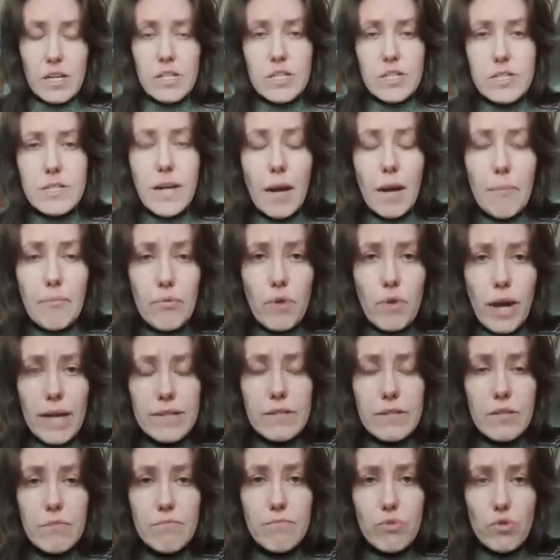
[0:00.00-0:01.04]
Stop
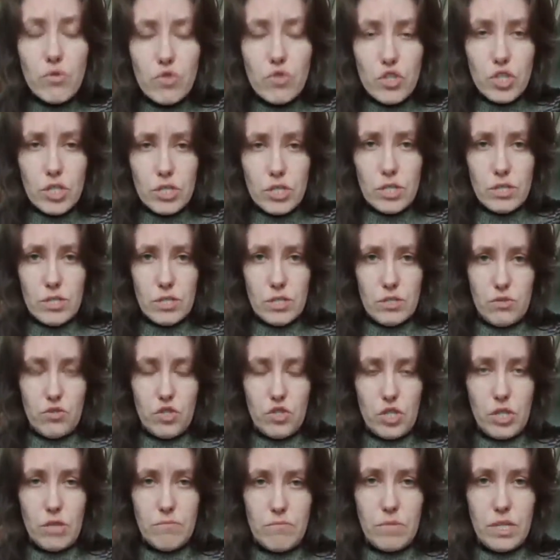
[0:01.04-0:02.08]
writing bullshit in
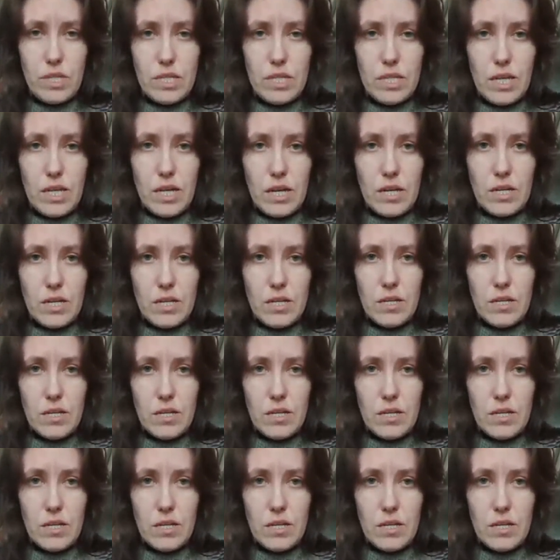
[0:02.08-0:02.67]
social media.